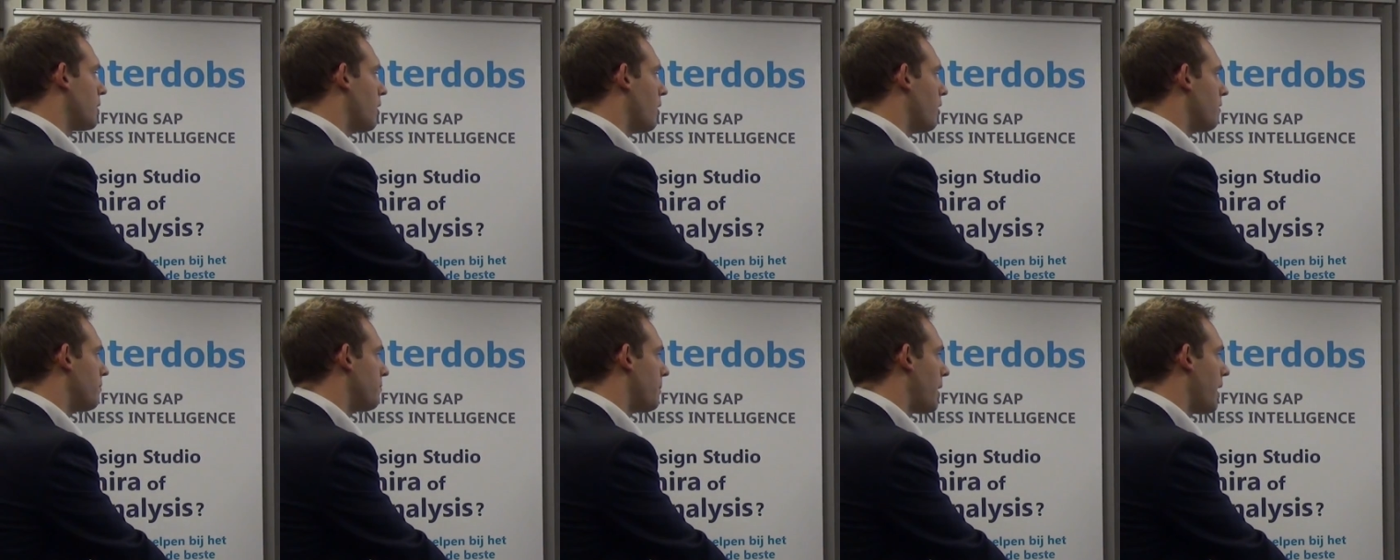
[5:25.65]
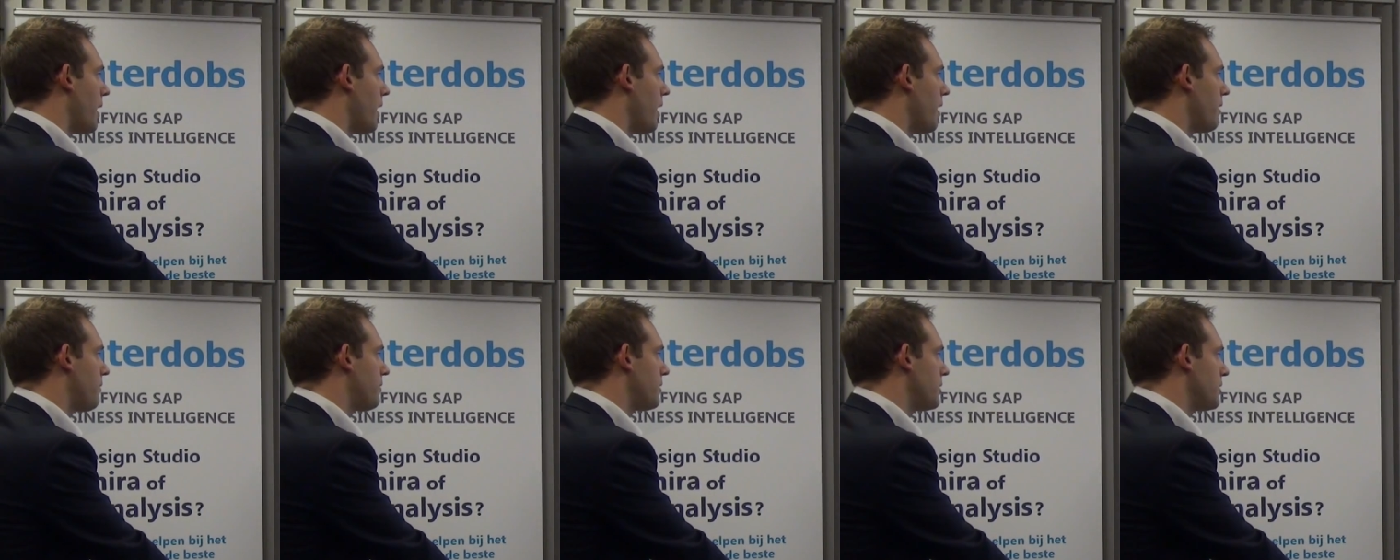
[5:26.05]
of my
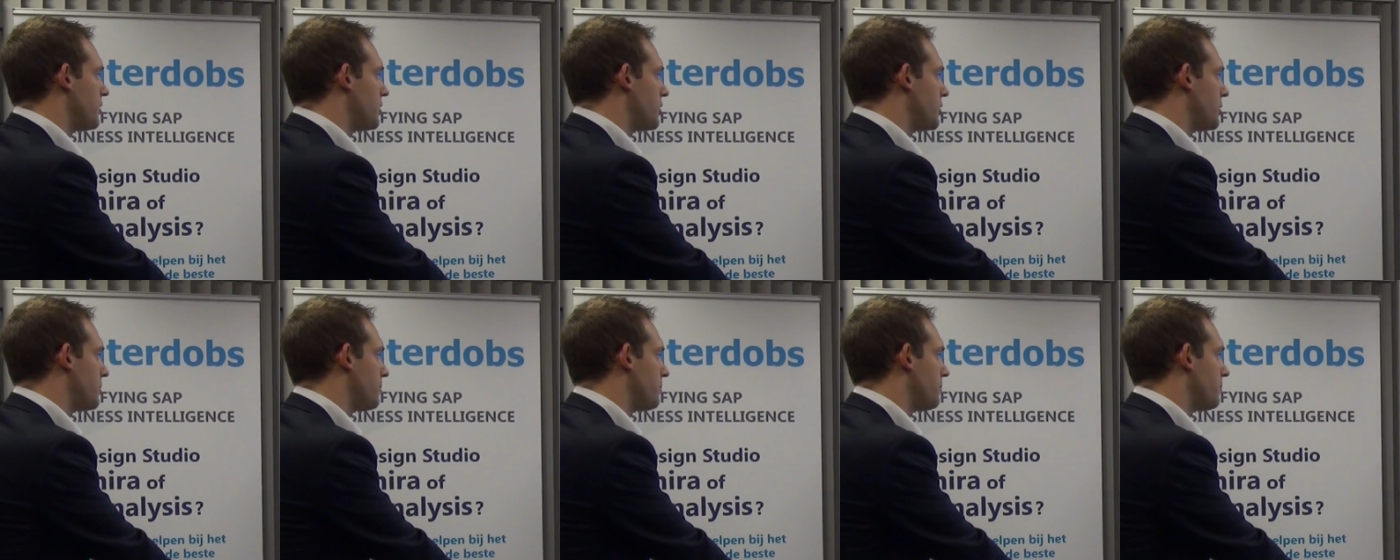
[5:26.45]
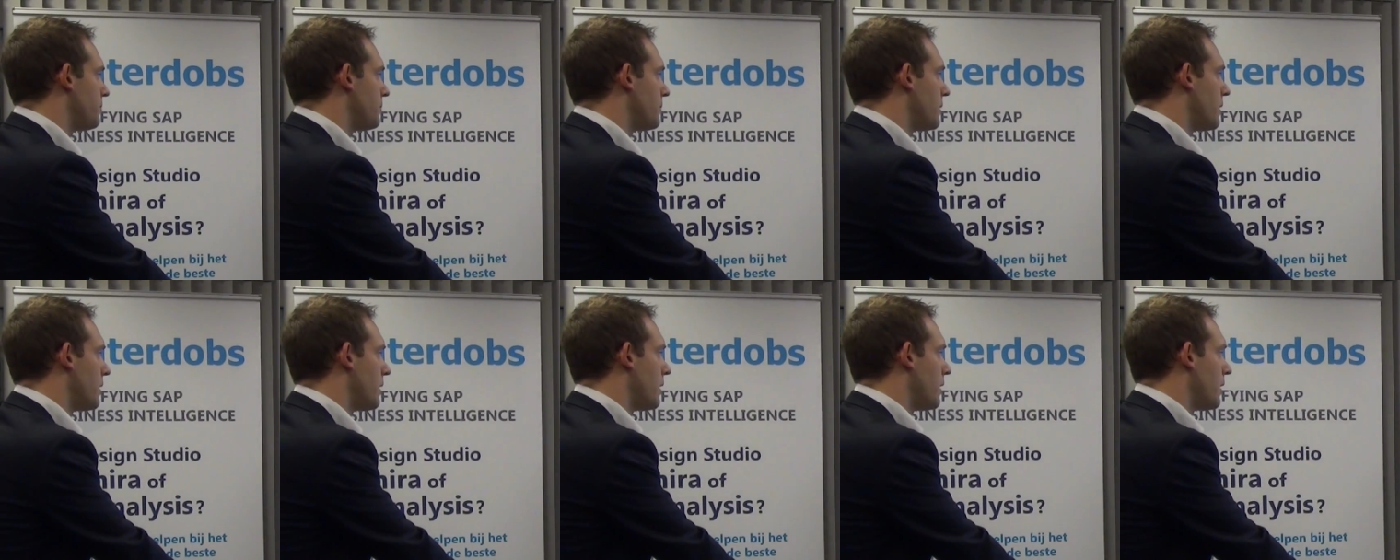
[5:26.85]
average
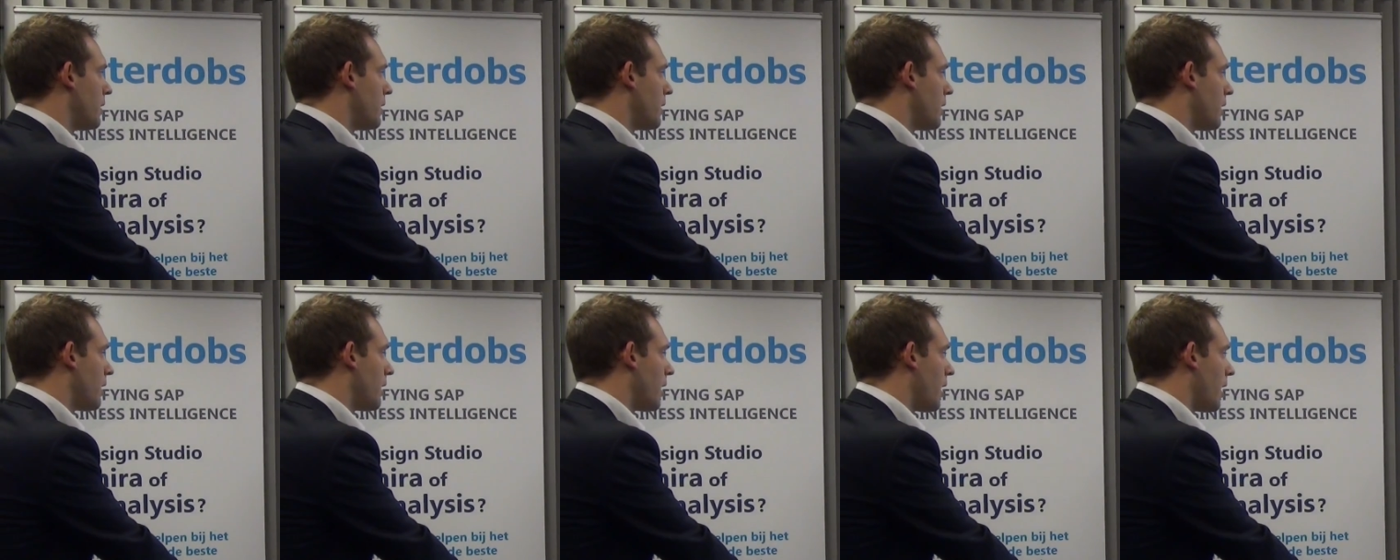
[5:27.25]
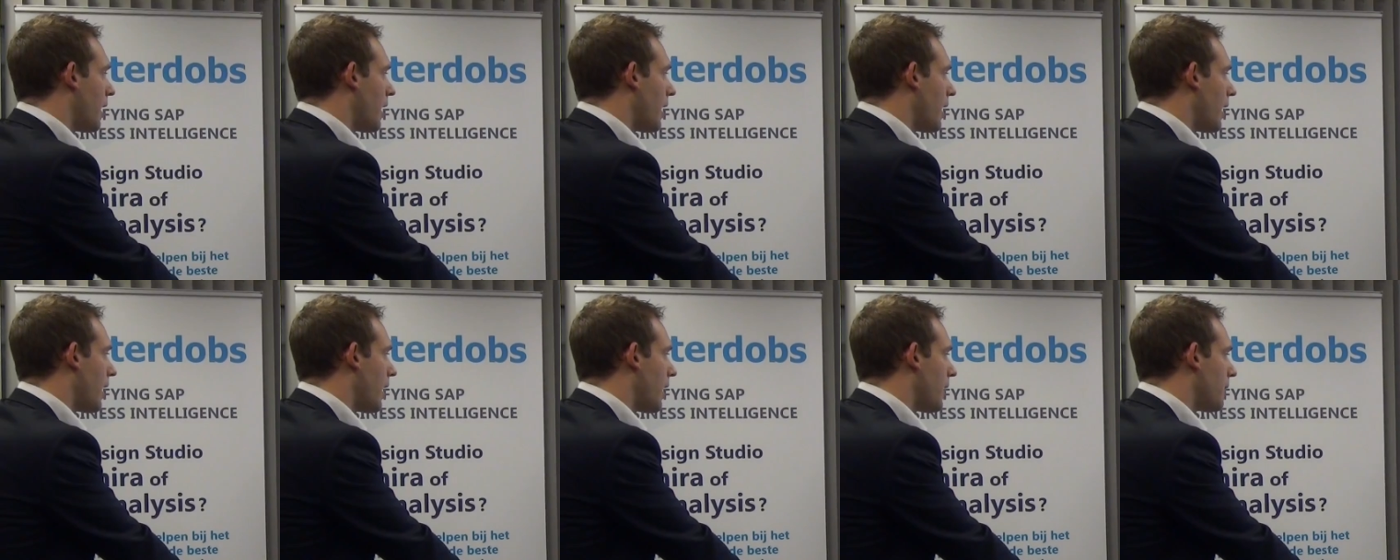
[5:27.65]

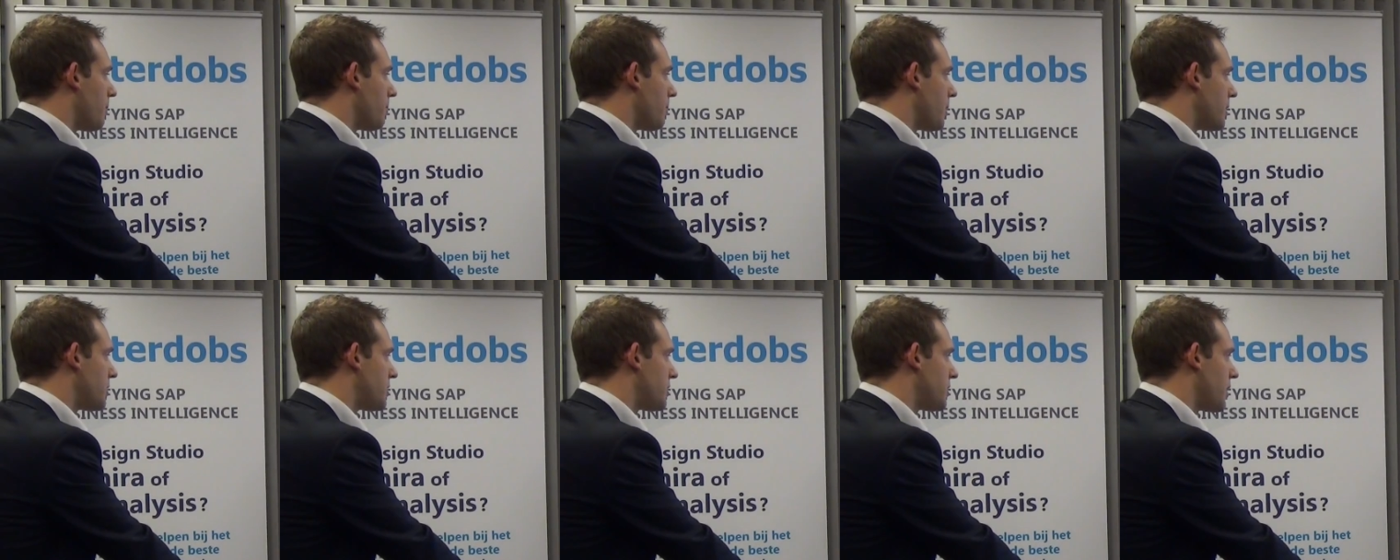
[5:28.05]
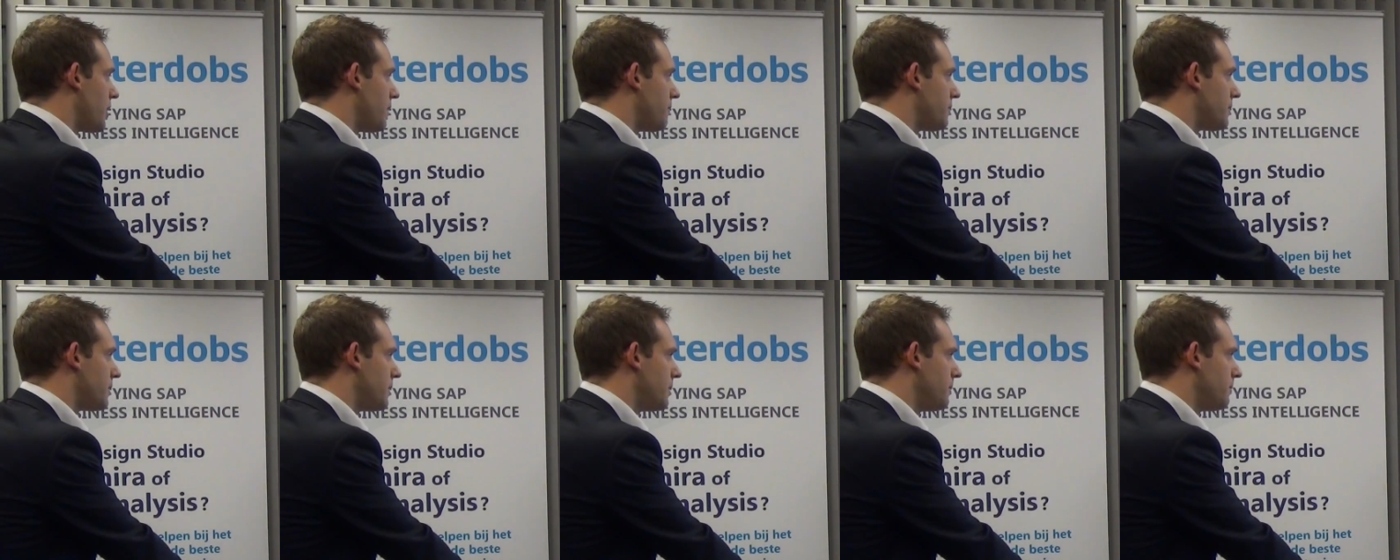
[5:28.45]
and my
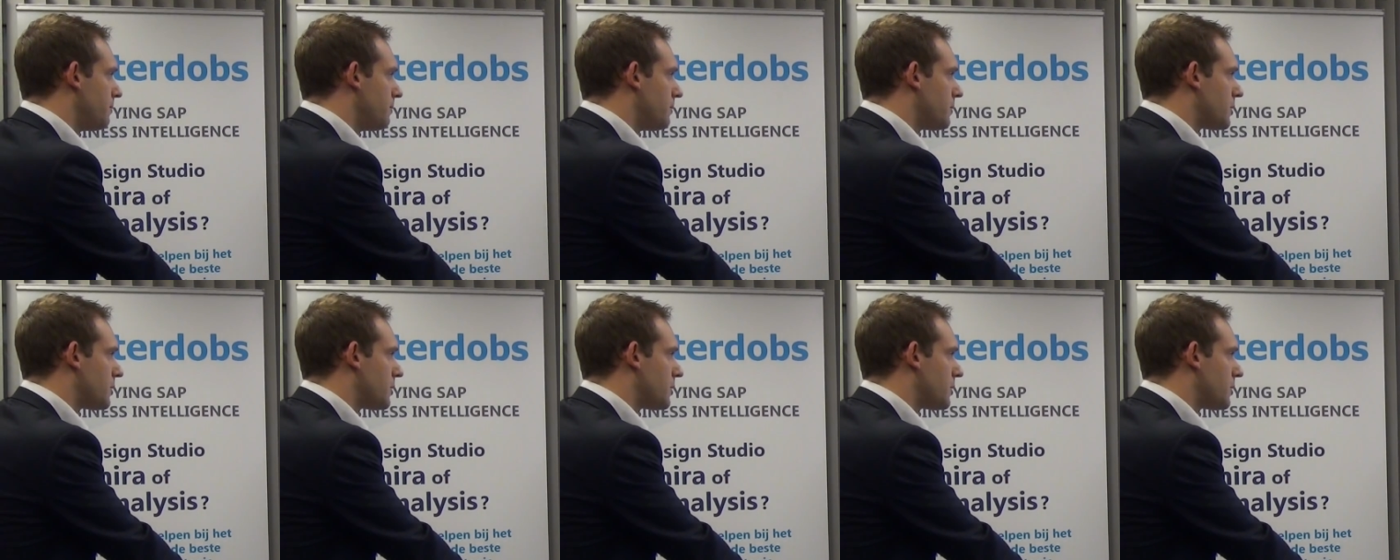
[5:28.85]
safety.